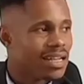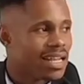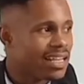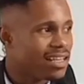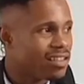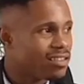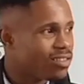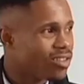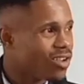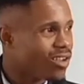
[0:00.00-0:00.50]

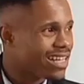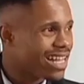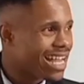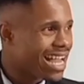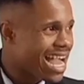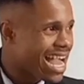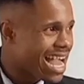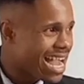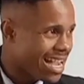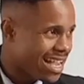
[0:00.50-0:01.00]
like it's
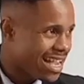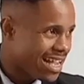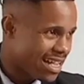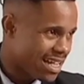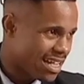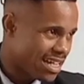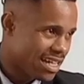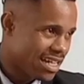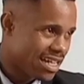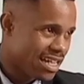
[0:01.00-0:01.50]
not
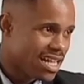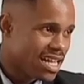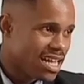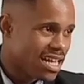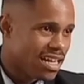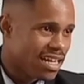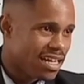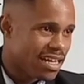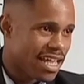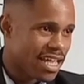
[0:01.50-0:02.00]
A,
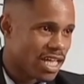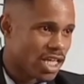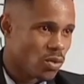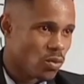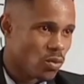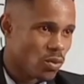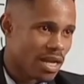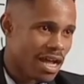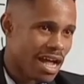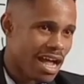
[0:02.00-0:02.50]
like
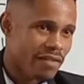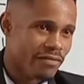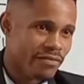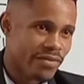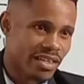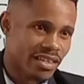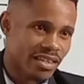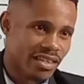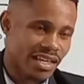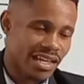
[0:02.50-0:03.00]
you would
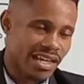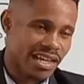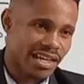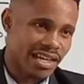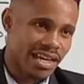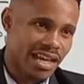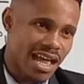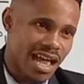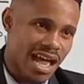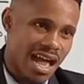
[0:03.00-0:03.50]
have it
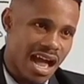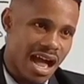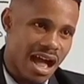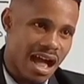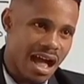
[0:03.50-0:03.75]
in